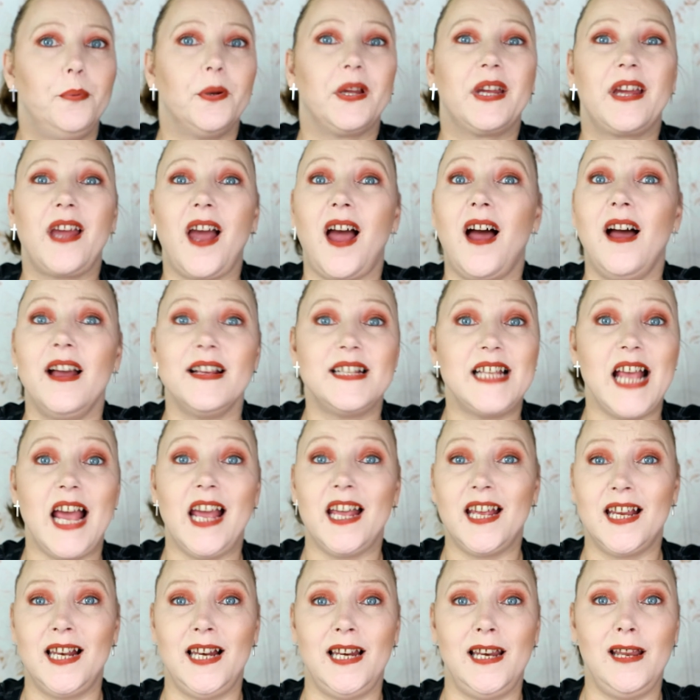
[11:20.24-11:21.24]
But guys, I
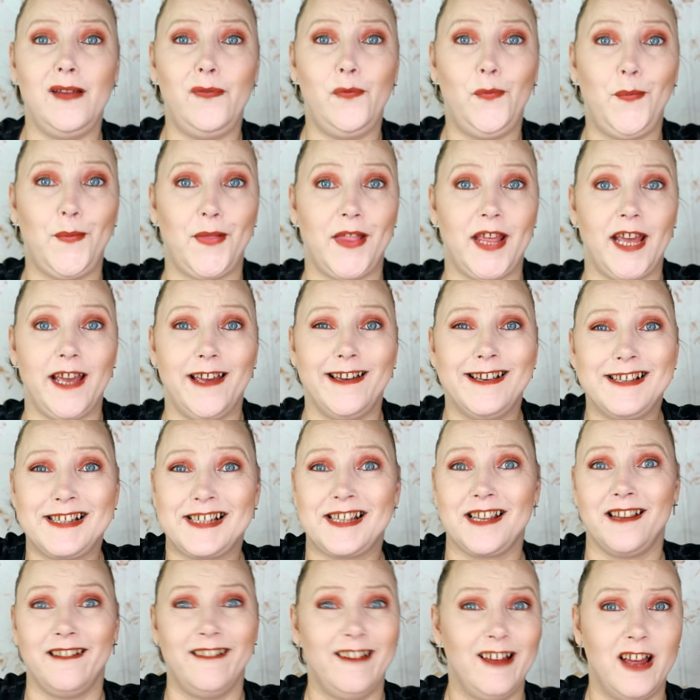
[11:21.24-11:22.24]
can live with
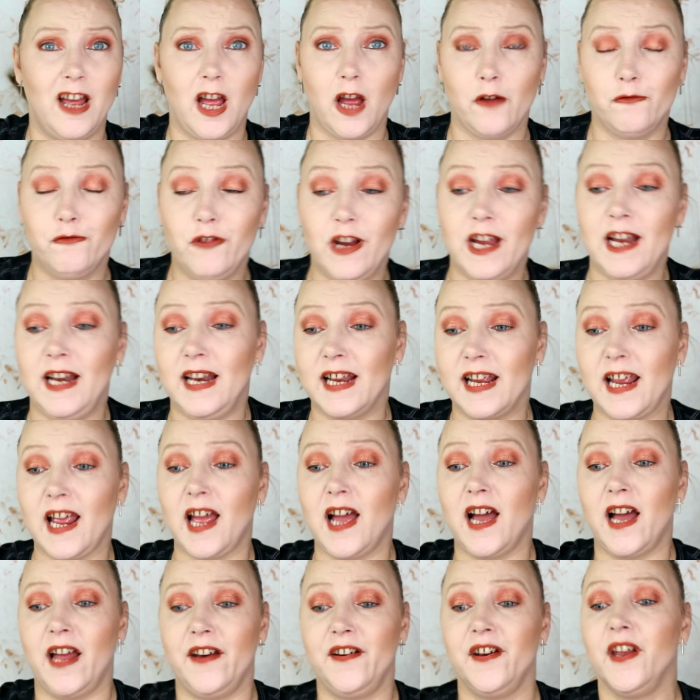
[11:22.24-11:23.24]
this. I really
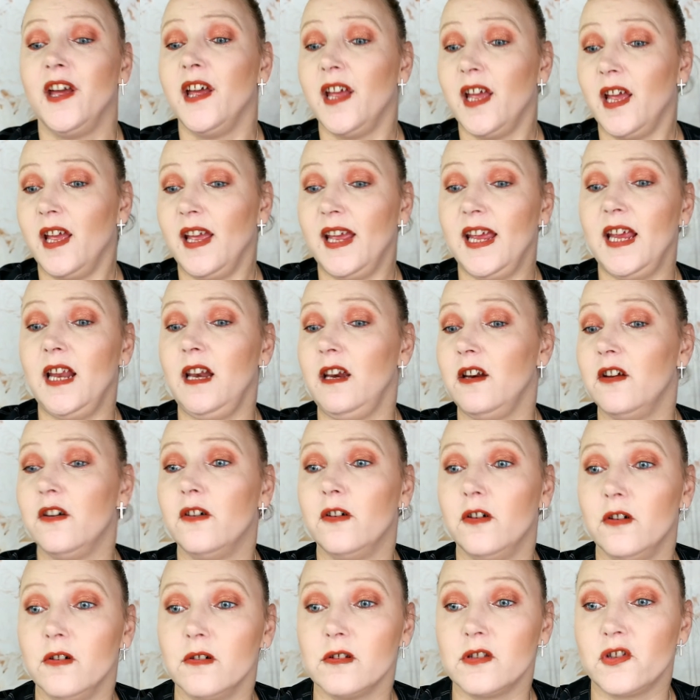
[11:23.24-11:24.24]
can. It
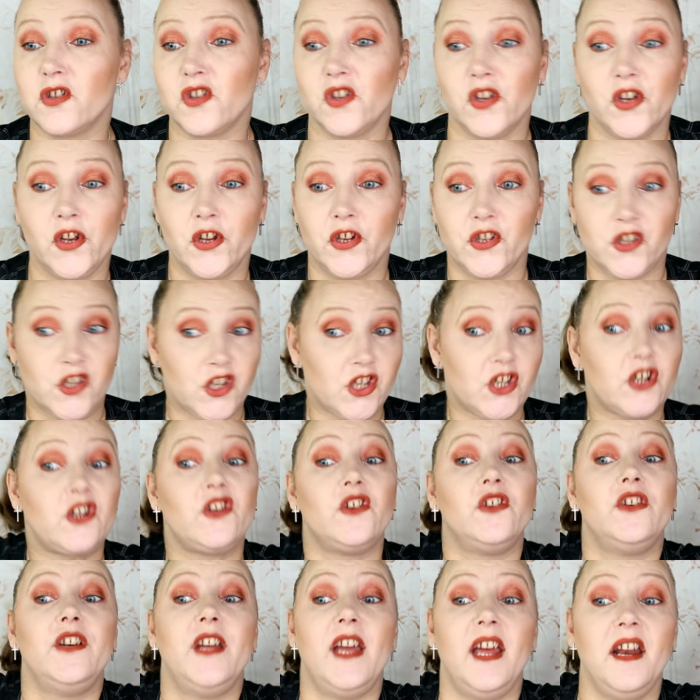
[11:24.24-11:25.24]
looks
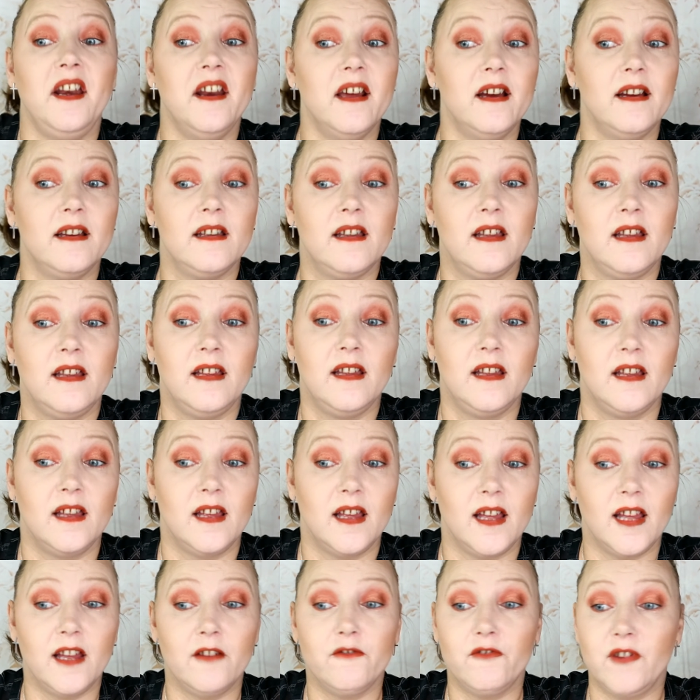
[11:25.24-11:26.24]
stunning.
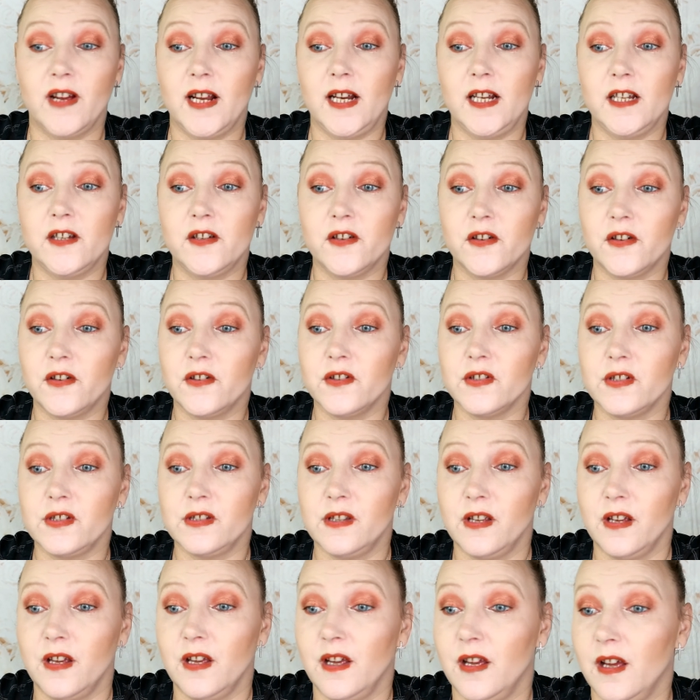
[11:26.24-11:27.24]
It really
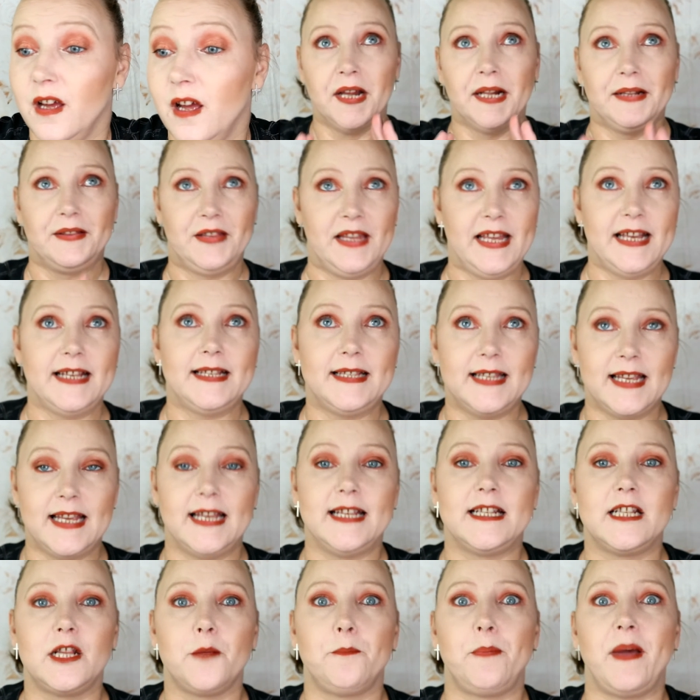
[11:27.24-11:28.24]
does. This
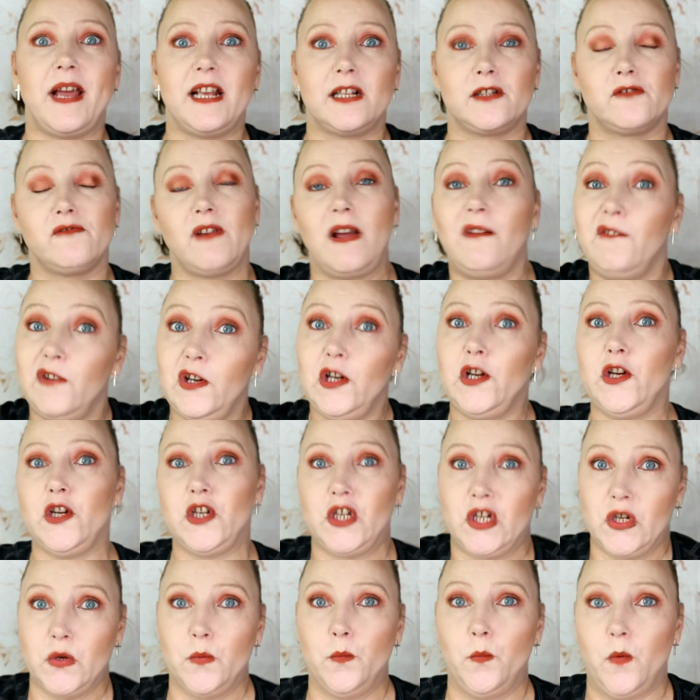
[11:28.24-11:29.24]
is the best
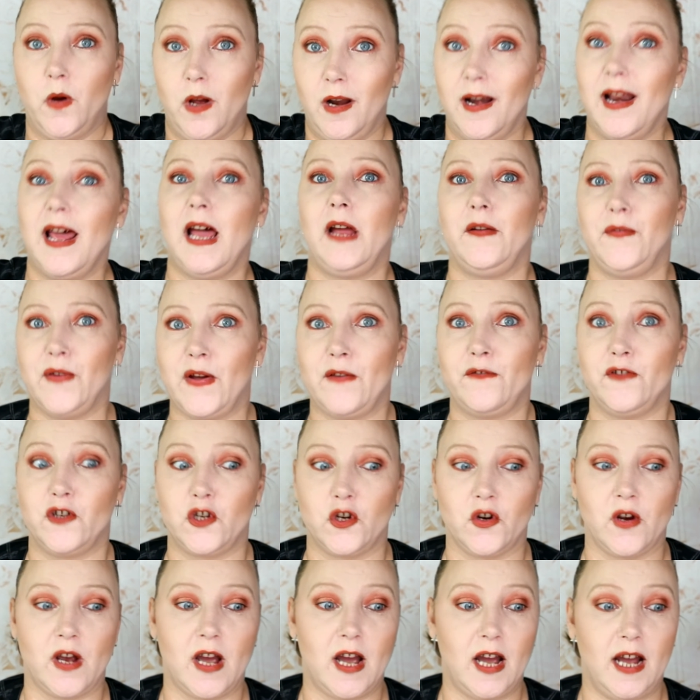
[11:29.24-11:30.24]
Revolution one I've ever
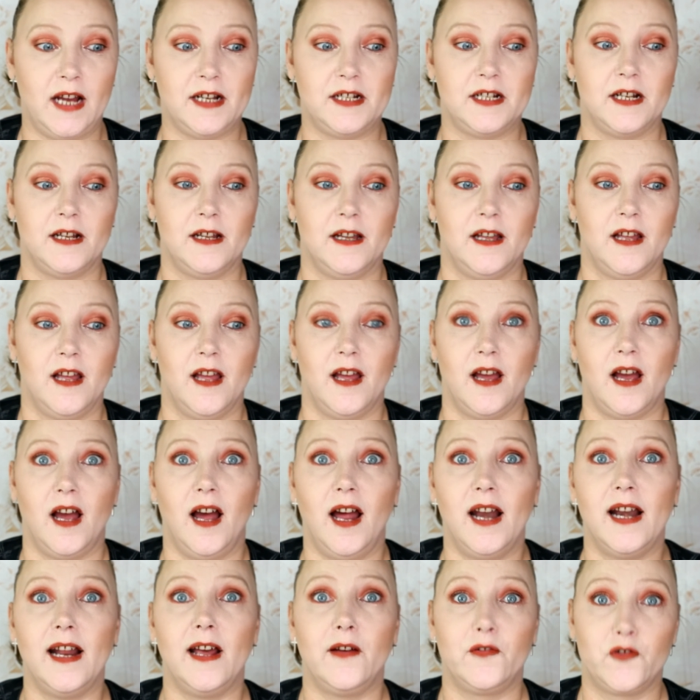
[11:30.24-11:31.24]
tried.
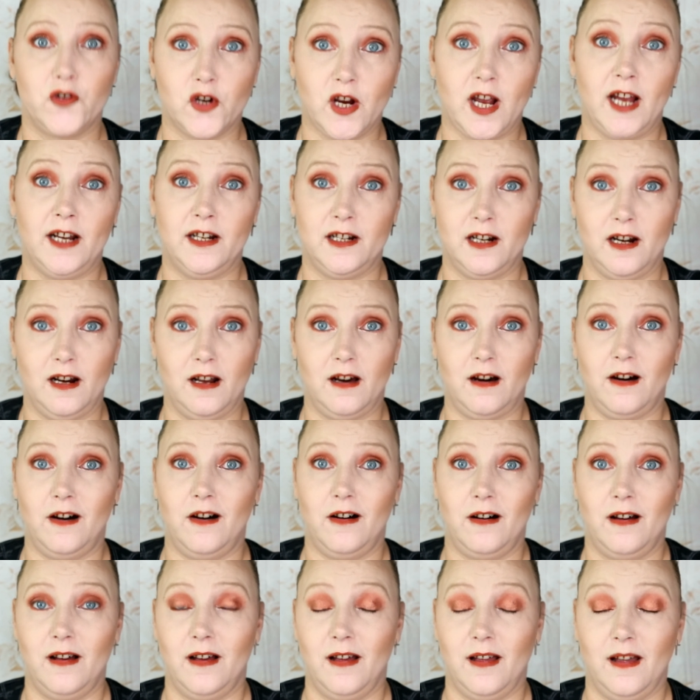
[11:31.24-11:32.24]
And I've tried a
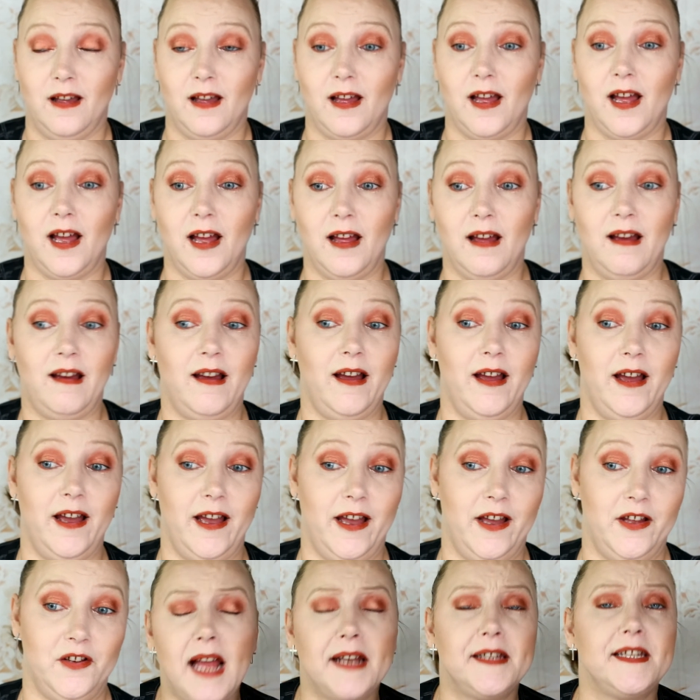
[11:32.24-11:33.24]
lot.
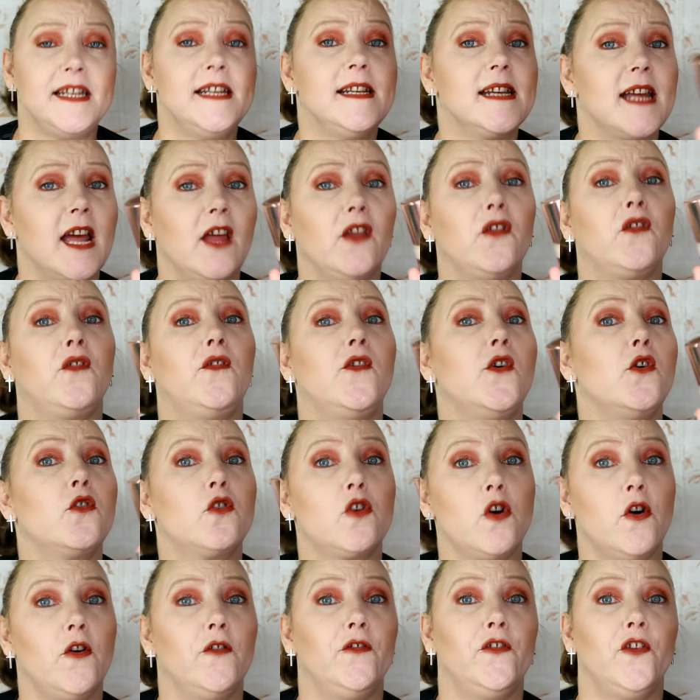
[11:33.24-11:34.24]
And I didn't get the full
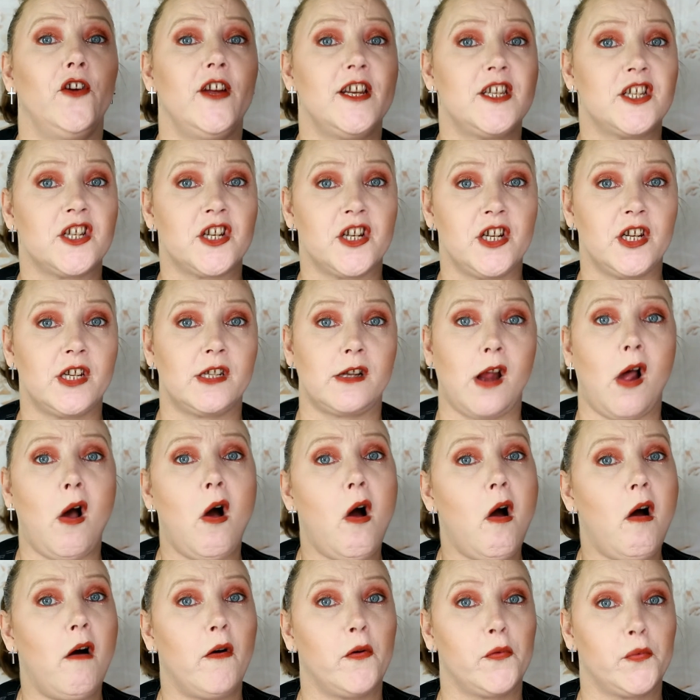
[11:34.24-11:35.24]
coverage to
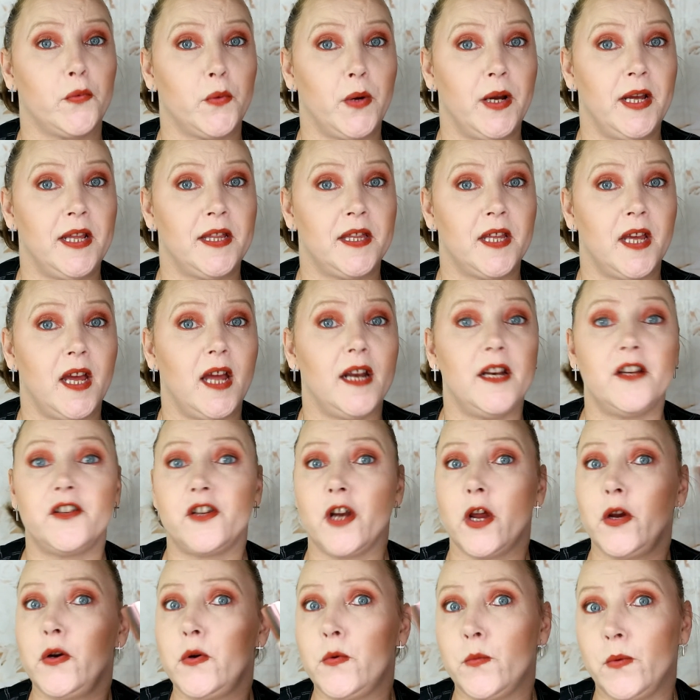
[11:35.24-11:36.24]
start off with. And I
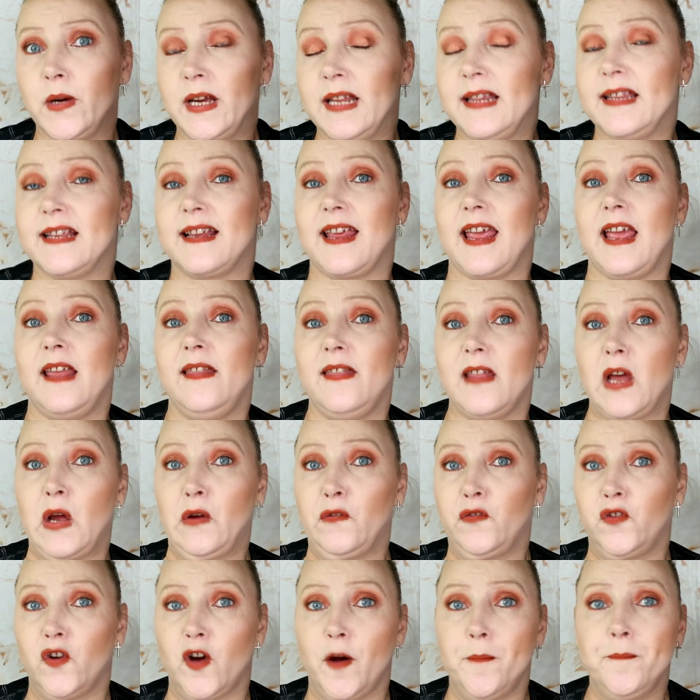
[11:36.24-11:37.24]
don't know where they're getting
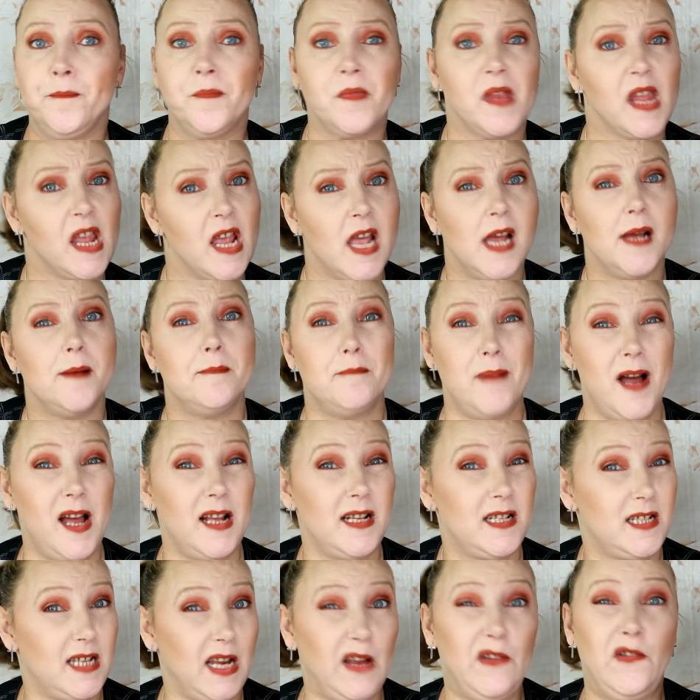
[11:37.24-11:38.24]
that from.
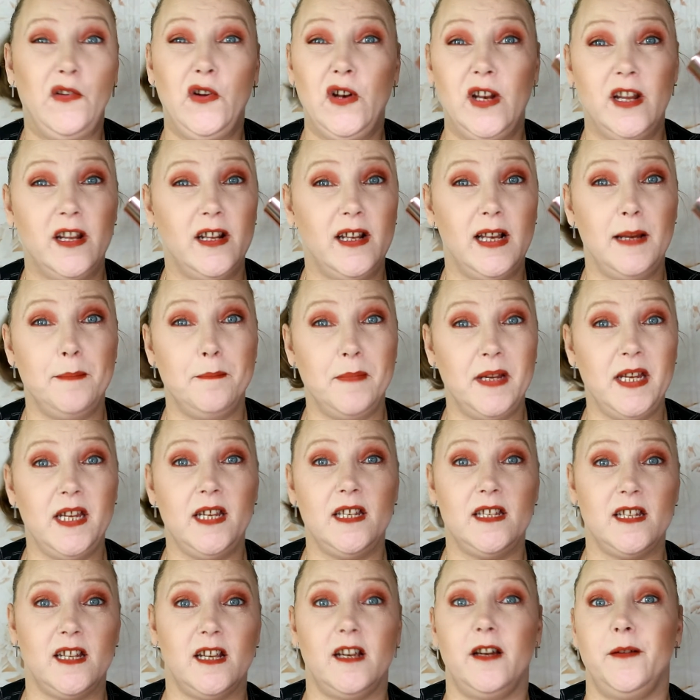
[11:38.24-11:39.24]
Mine's definitely
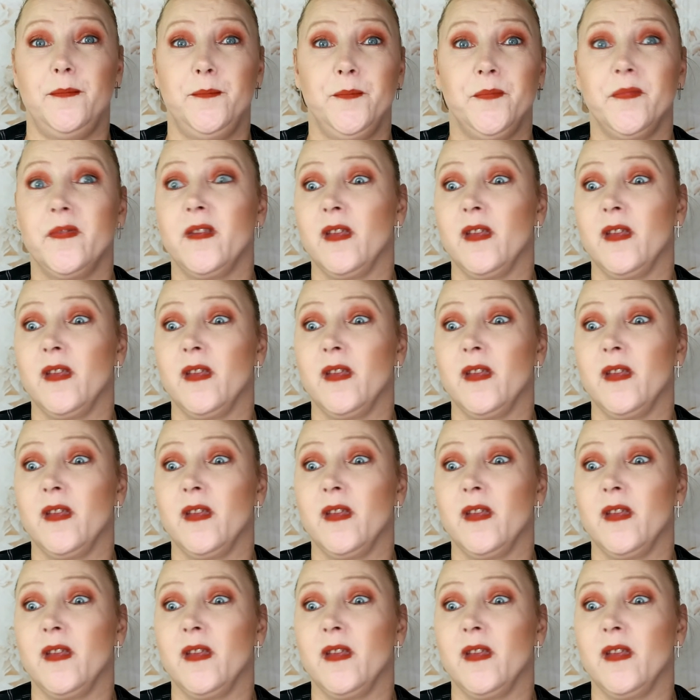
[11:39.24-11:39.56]
medium.